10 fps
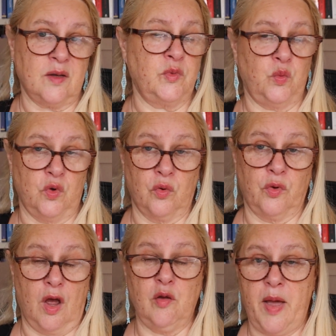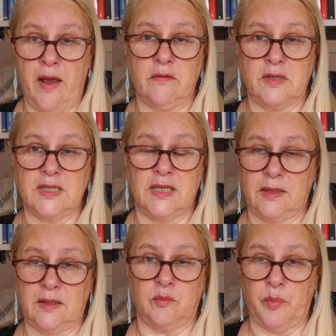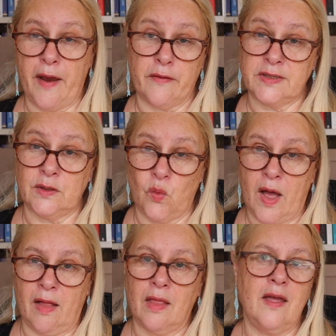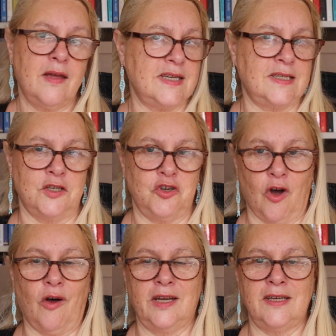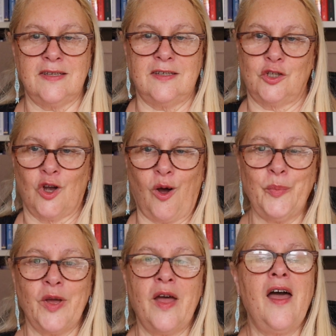I mean, we all know parenting and parenting well is not an easy job,